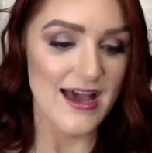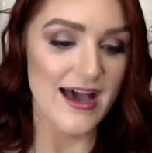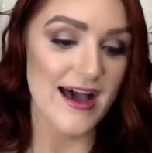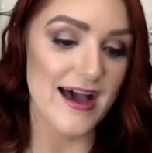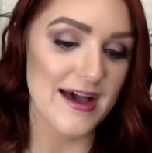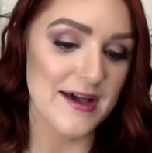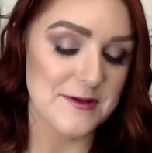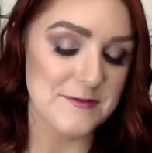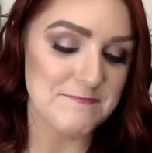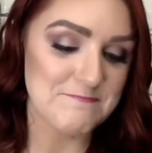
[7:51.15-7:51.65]

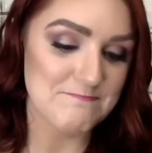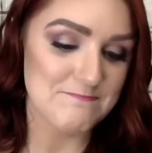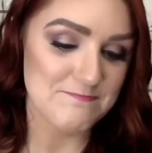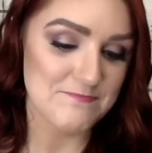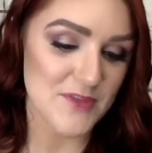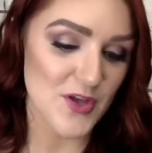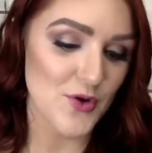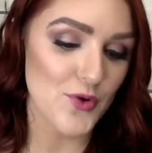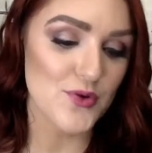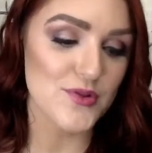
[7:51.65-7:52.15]
Um,
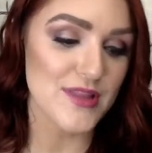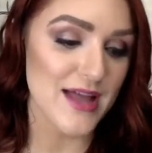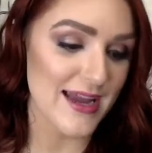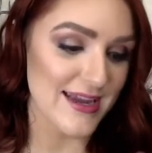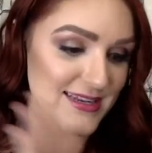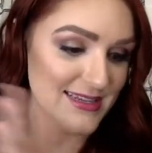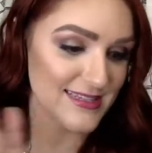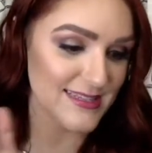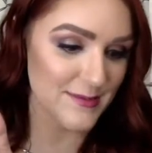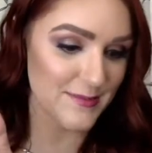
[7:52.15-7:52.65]
the whole
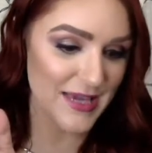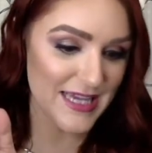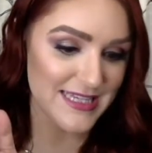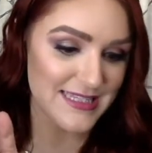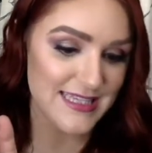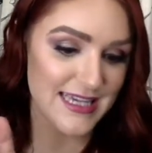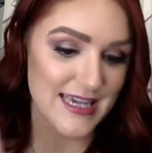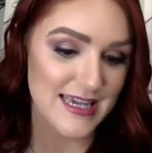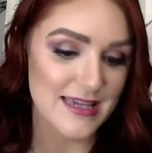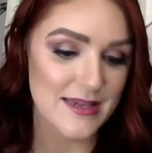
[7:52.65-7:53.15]
line is
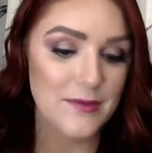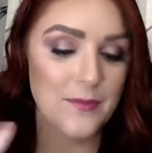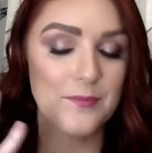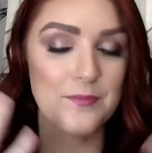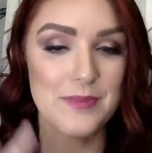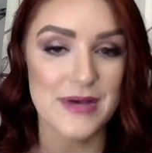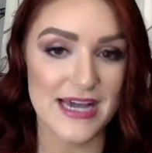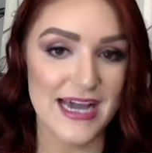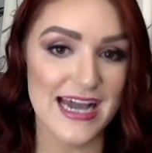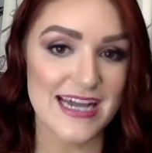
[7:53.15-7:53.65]
amazing,
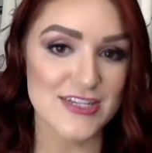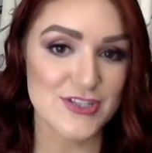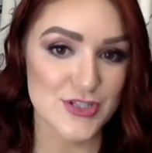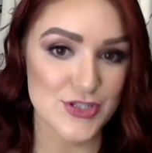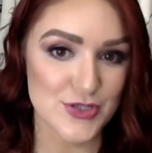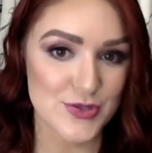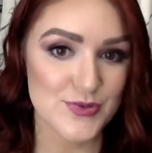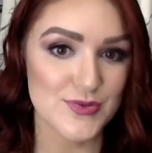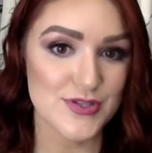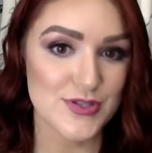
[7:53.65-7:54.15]
but I
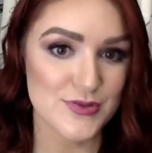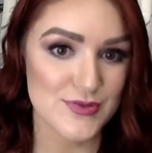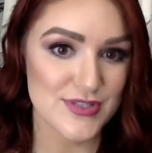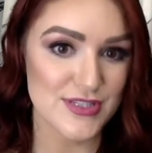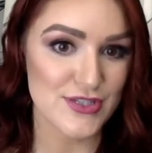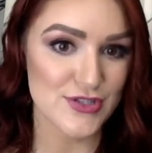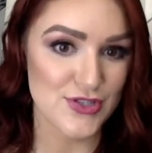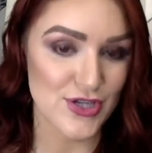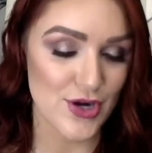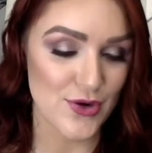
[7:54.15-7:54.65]
do use
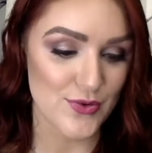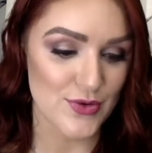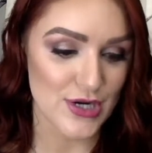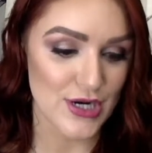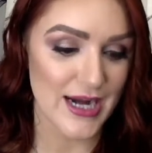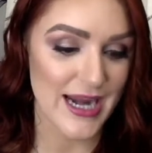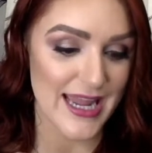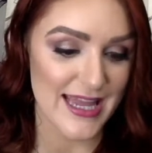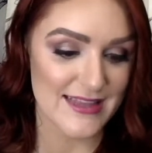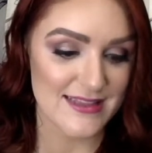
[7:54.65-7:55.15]
the
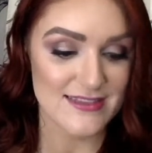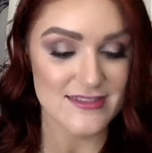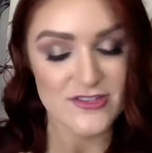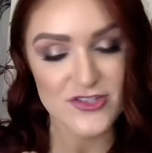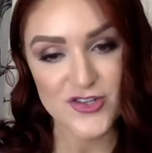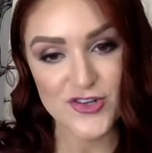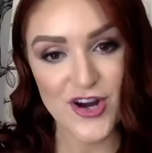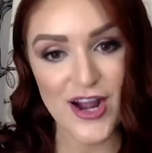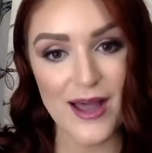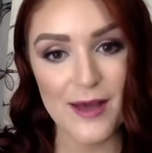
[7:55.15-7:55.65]
toner and the
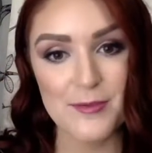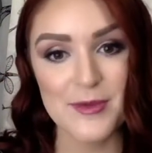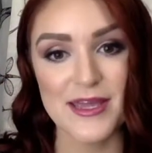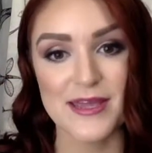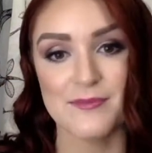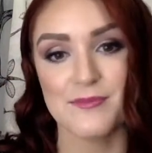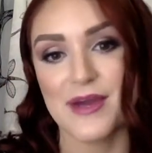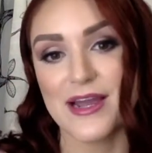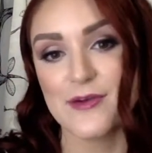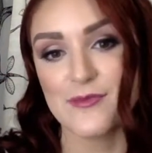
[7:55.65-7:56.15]
scrub
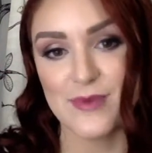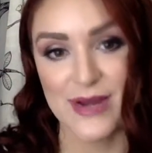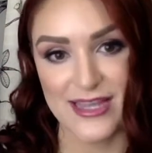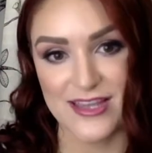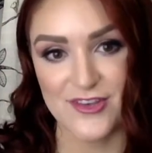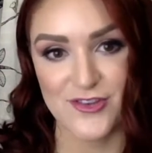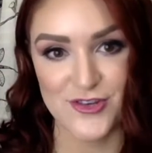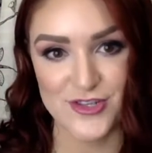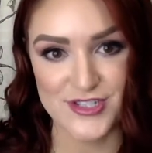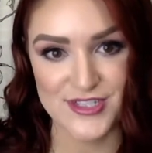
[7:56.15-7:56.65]
in my
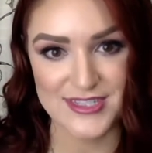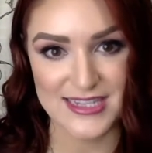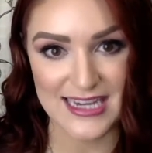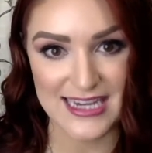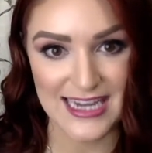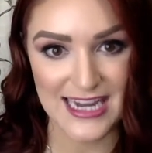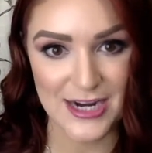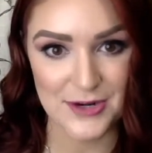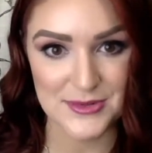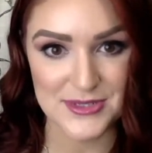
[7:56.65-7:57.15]
regular
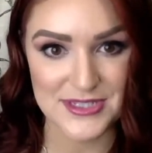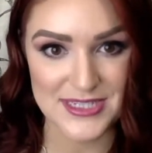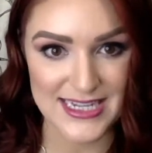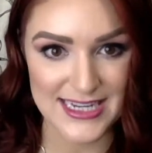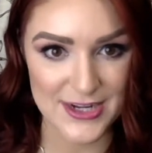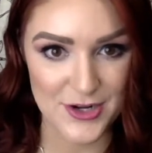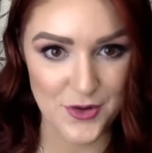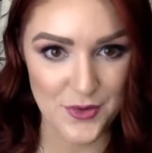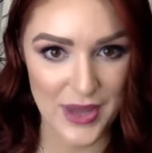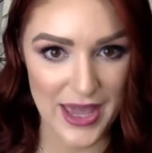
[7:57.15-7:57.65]
skincare
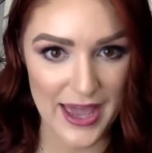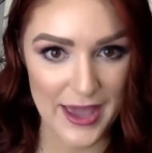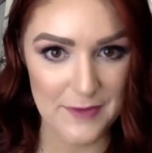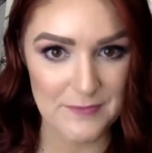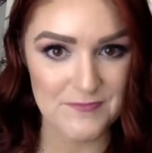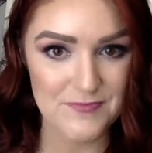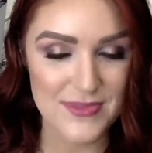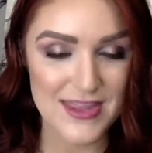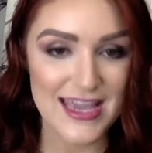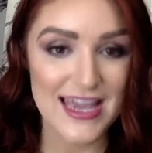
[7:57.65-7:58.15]
routine,
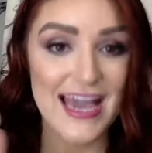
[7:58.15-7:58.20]
okay?